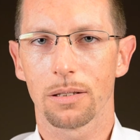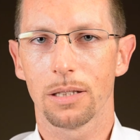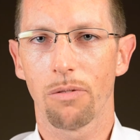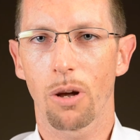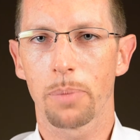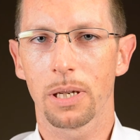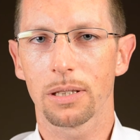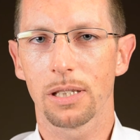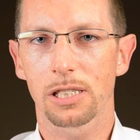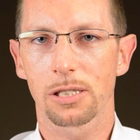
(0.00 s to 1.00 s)

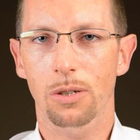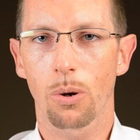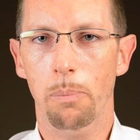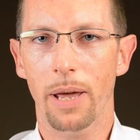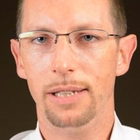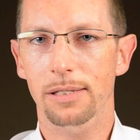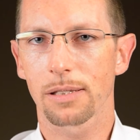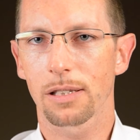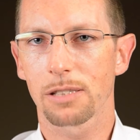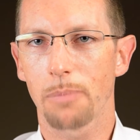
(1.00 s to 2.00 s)
Developing these complex
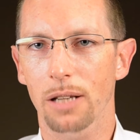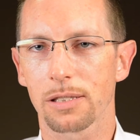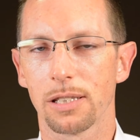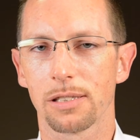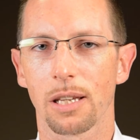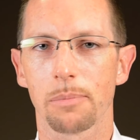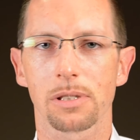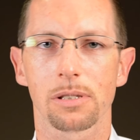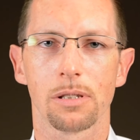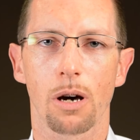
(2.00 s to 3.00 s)
smart
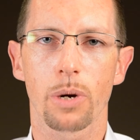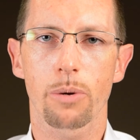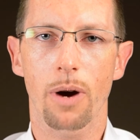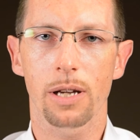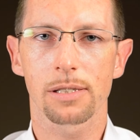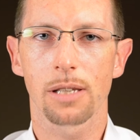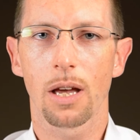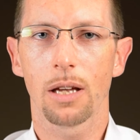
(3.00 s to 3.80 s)
systems now requires